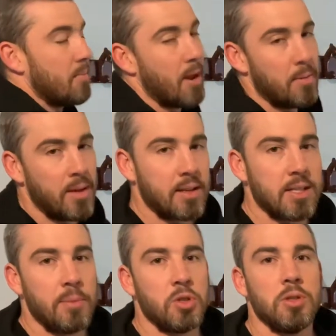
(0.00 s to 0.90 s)
may be
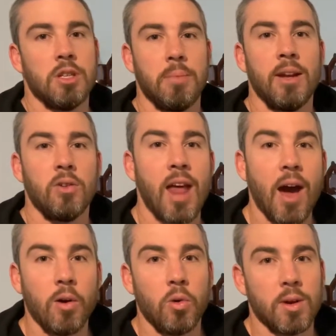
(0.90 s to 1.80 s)
exceptions depending on
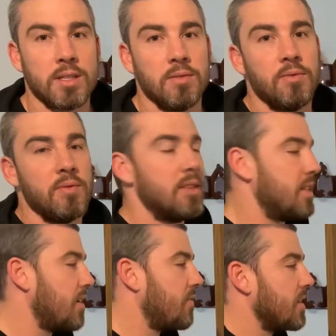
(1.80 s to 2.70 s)
how aggressive the
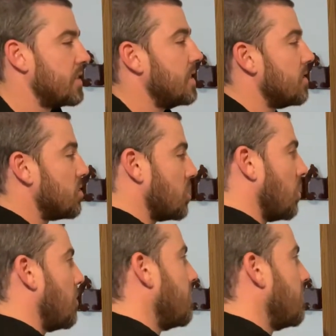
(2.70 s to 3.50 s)
defense is. So